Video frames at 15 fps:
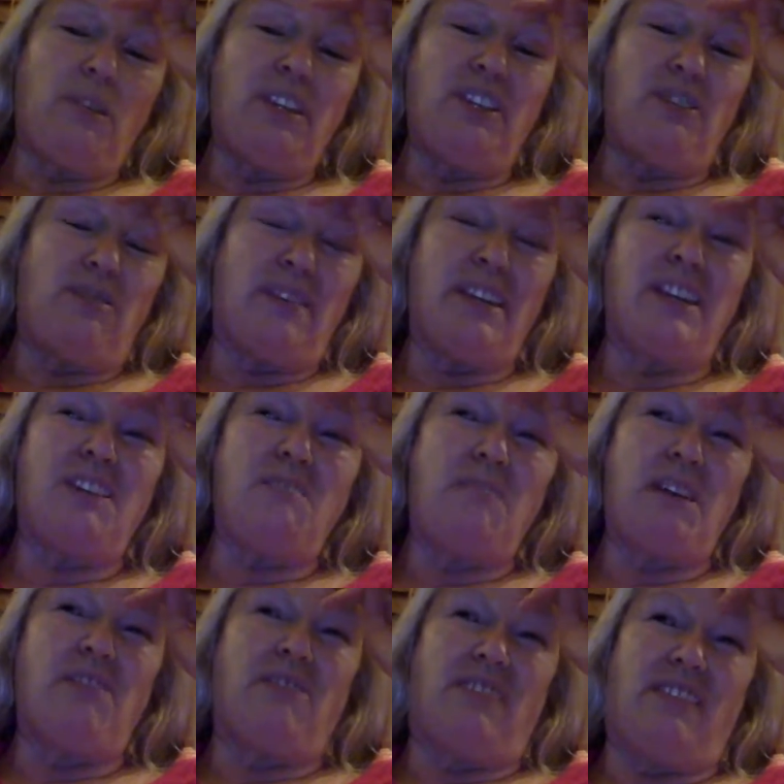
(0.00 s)
when you think
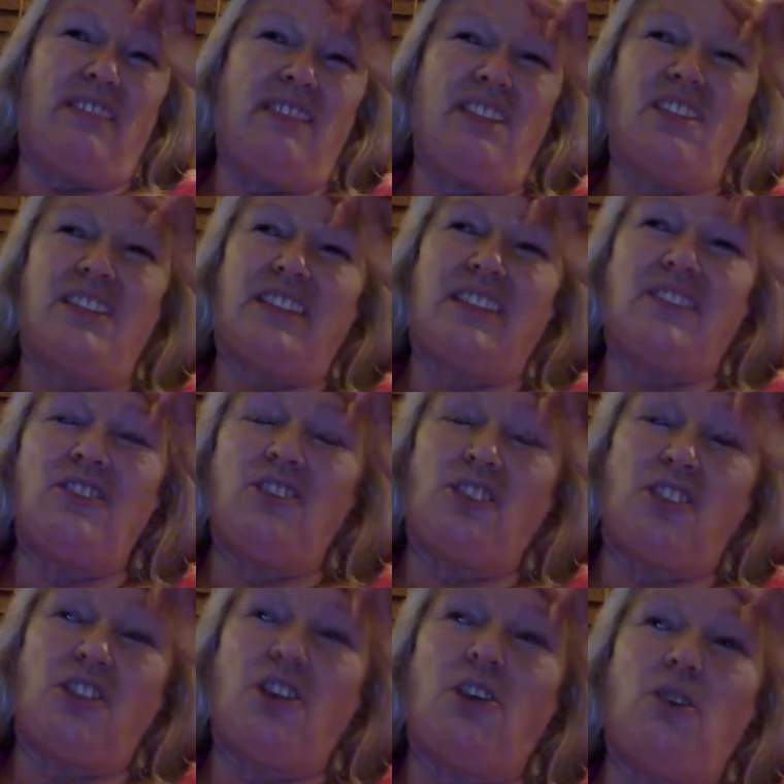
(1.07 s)
about this
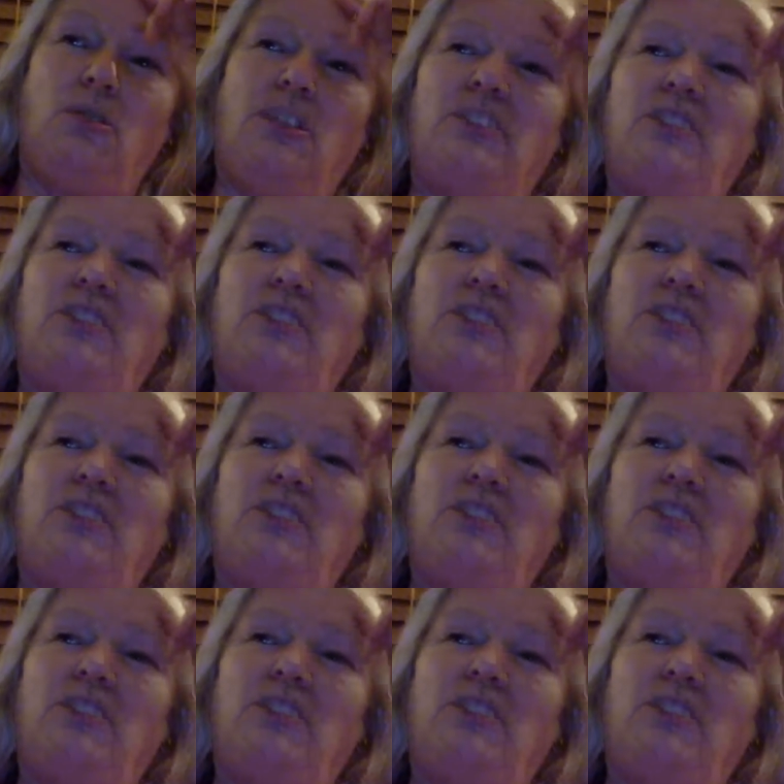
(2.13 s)
show,